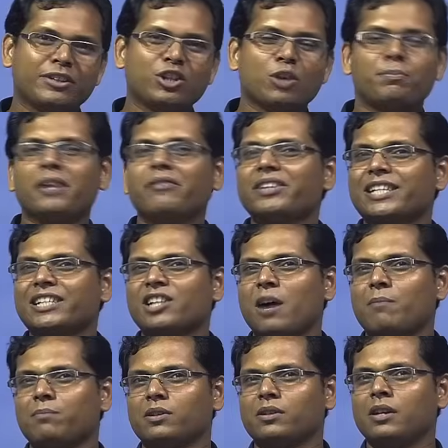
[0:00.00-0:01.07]
your previous
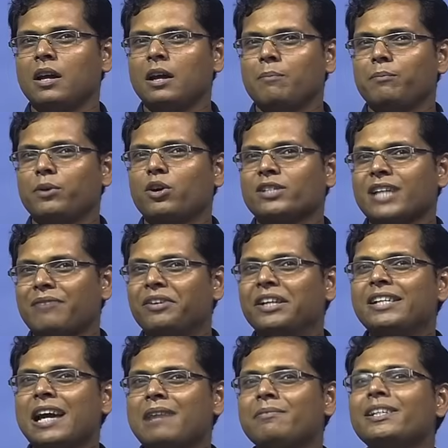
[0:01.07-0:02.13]
example, because every
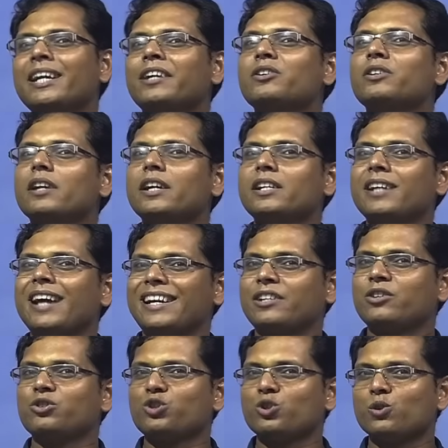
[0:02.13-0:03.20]
time it had to
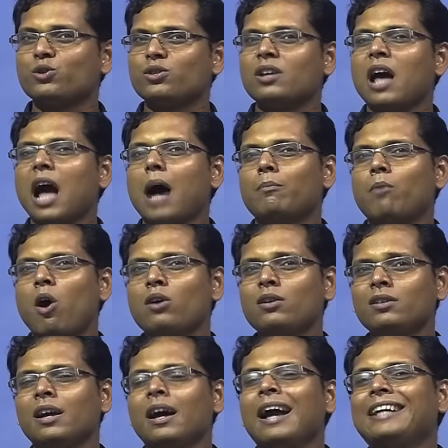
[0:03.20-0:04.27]
choose among
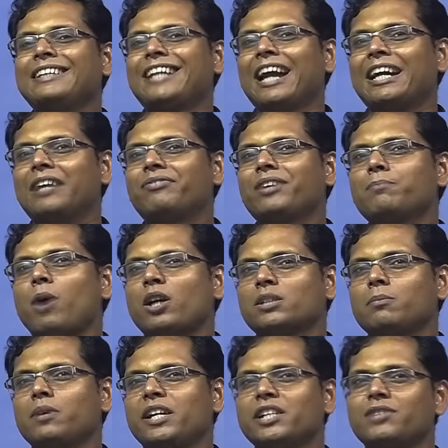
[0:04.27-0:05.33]
10 different
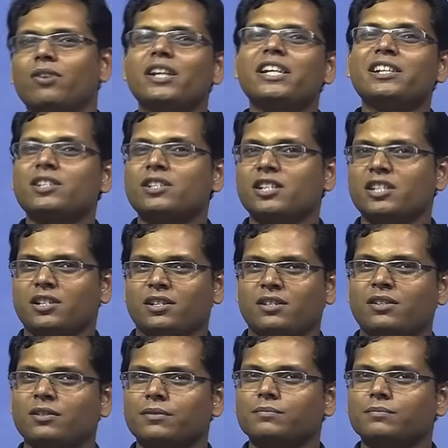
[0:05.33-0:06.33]
possibilities for each digit.